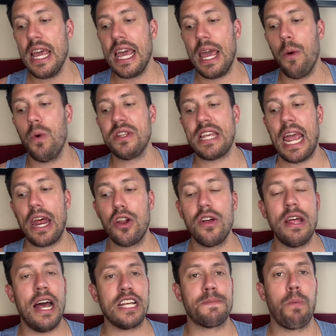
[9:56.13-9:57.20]
It was
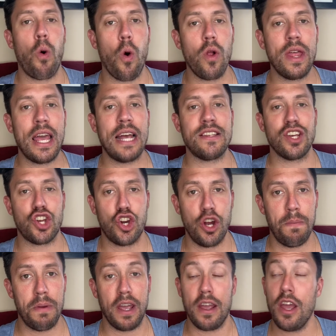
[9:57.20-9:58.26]
handled as poorly as it
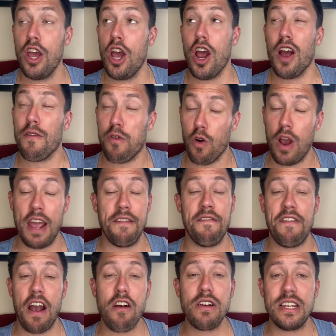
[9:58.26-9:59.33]
could be for a
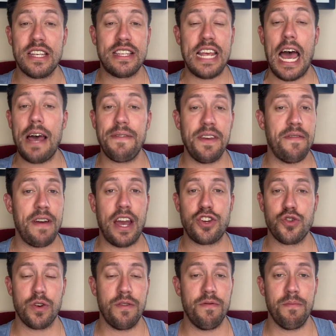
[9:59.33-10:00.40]
very savvy
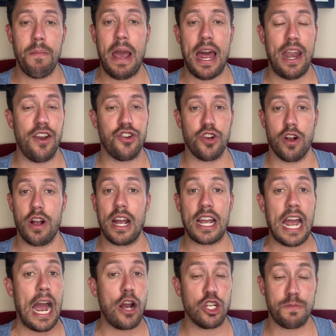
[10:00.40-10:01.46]
veteran manager, a
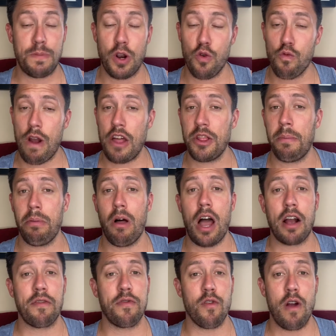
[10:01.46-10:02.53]
guy who's been around the
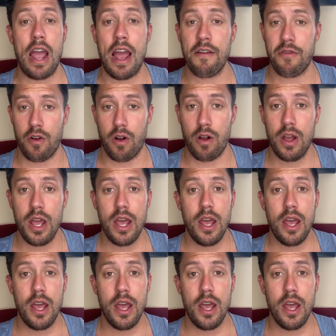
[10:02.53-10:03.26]
block forever.